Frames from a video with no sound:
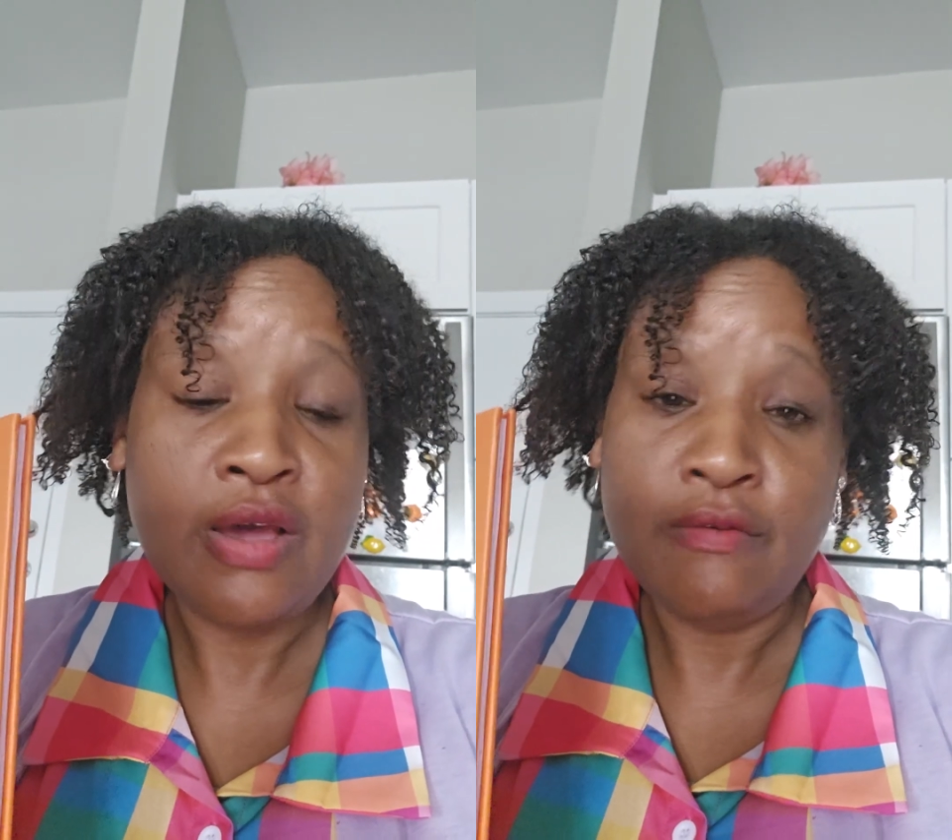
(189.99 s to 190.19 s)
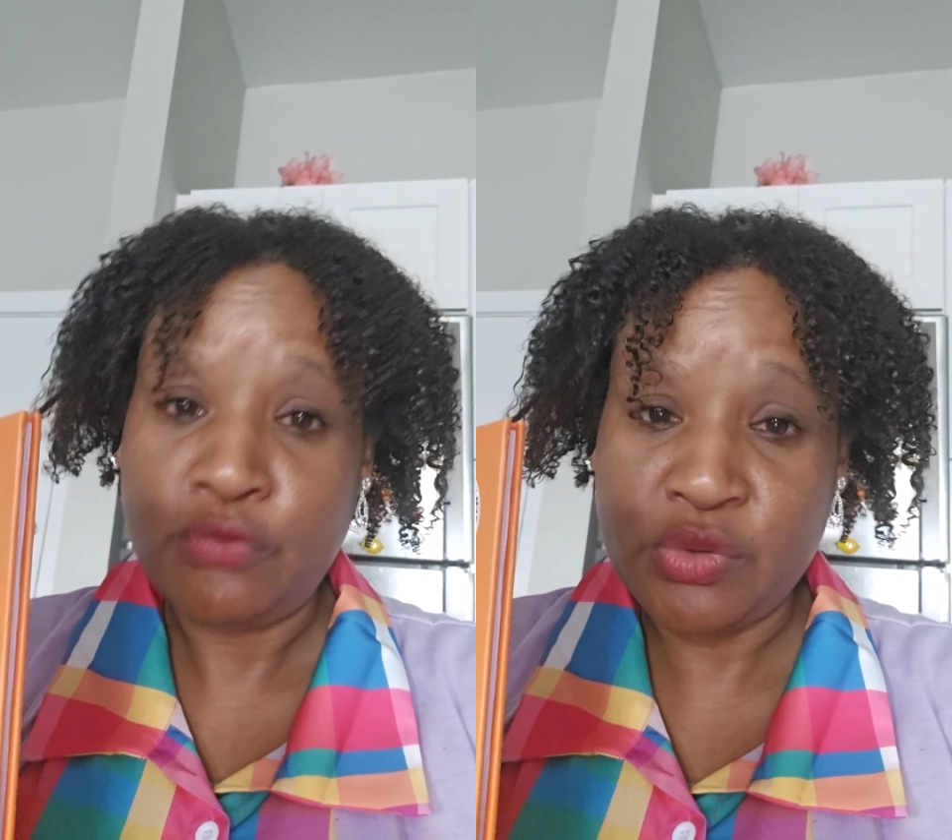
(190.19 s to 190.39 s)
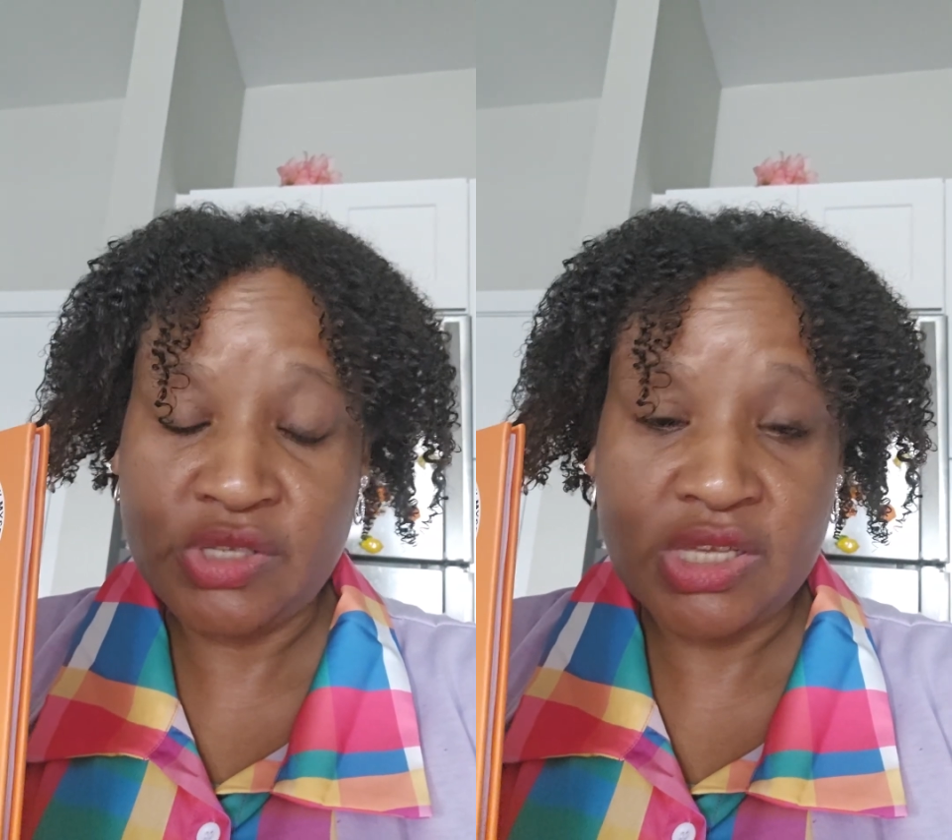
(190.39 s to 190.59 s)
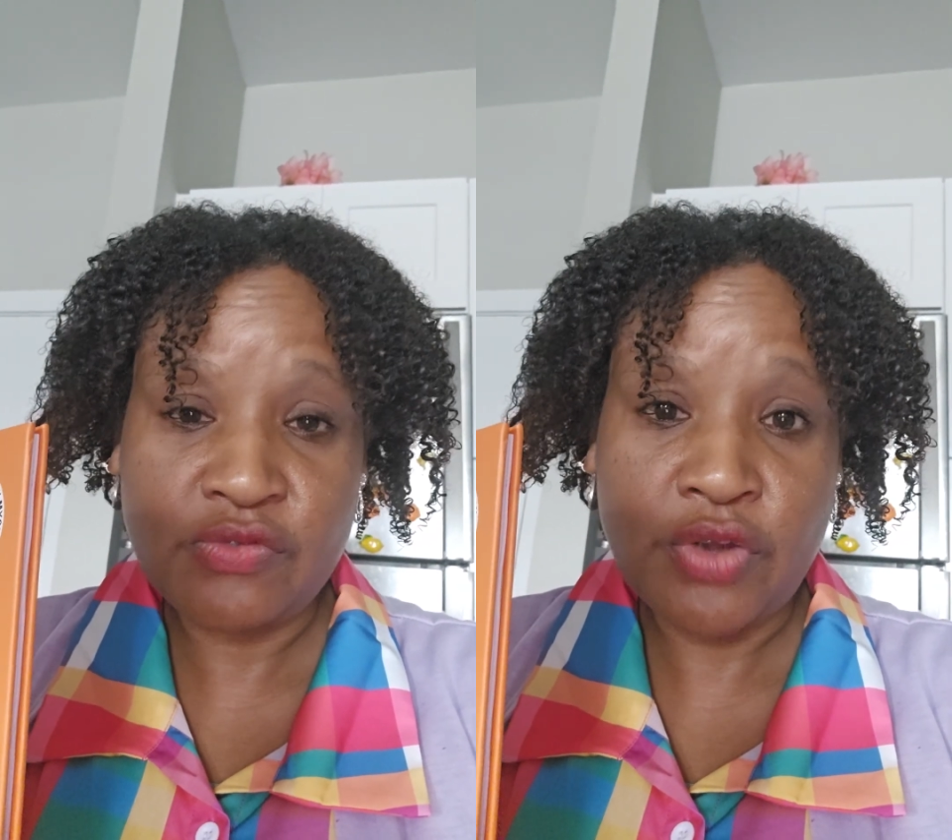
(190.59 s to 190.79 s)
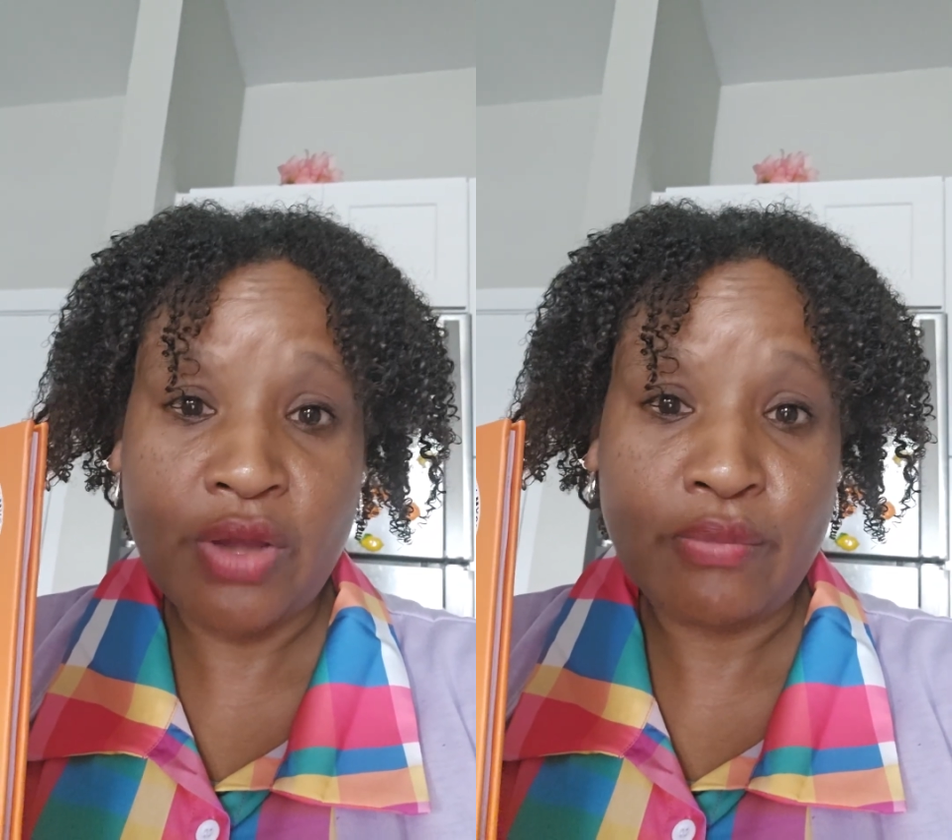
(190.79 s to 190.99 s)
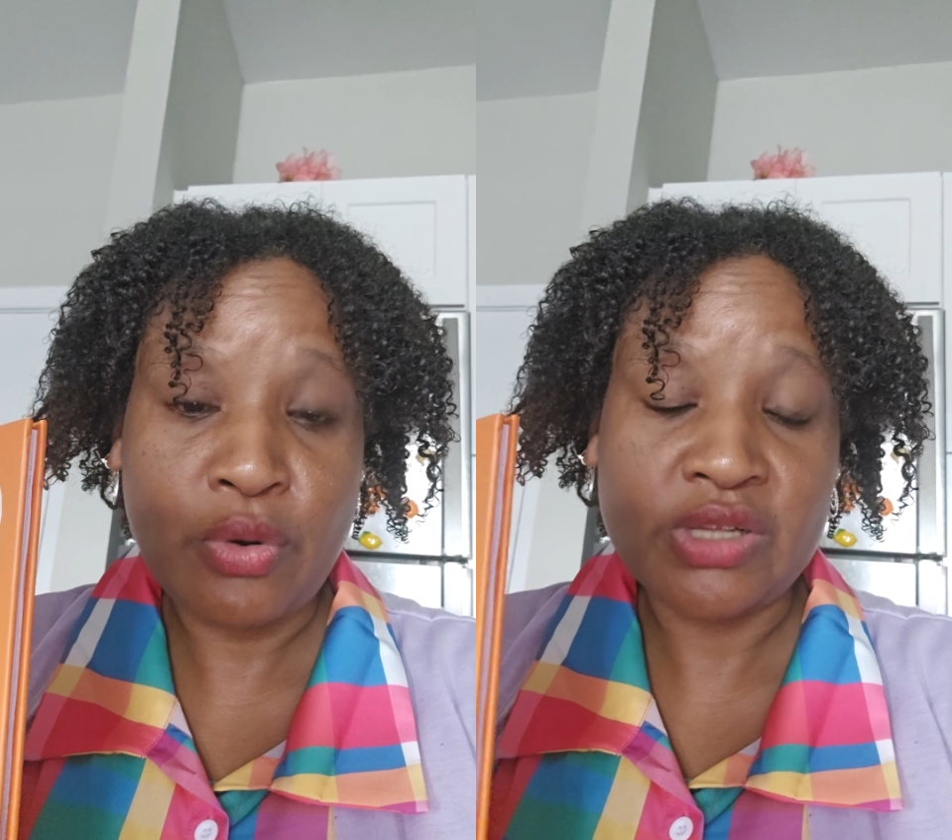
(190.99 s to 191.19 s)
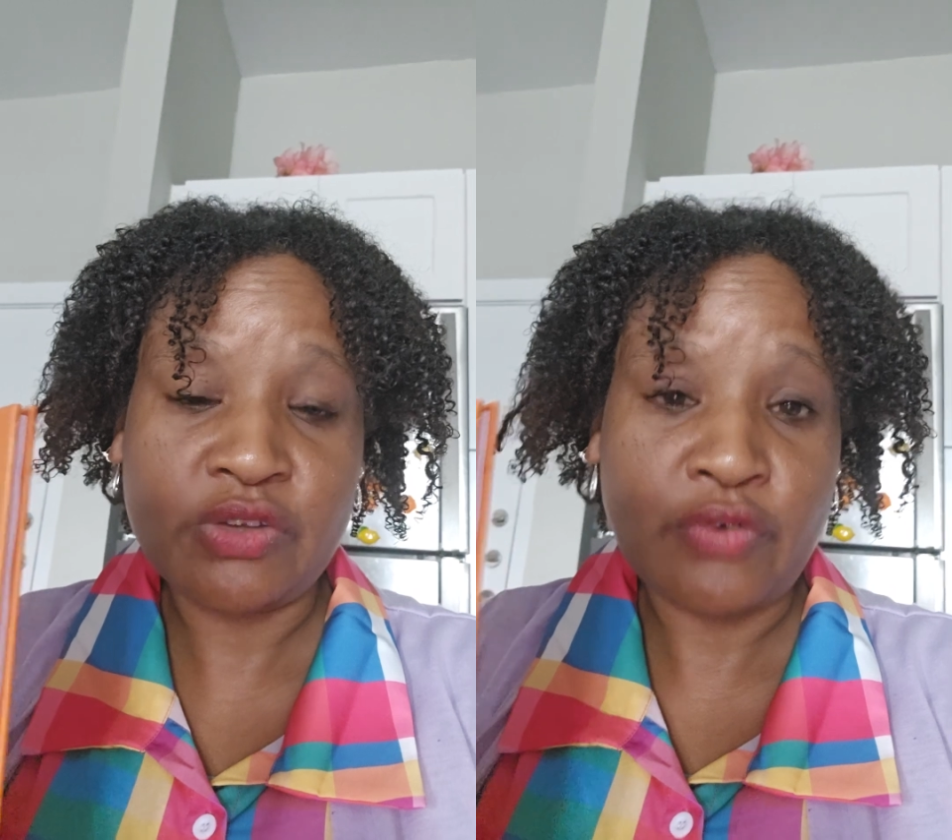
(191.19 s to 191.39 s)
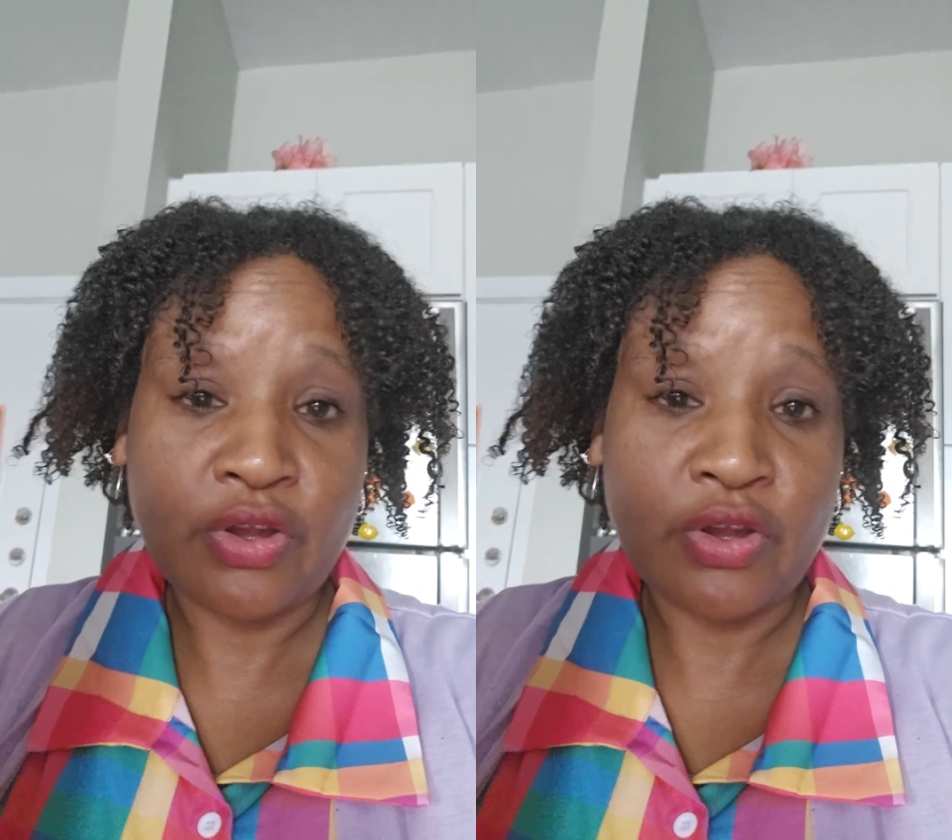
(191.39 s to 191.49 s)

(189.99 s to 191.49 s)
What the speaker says: Fluency is very important. It's a very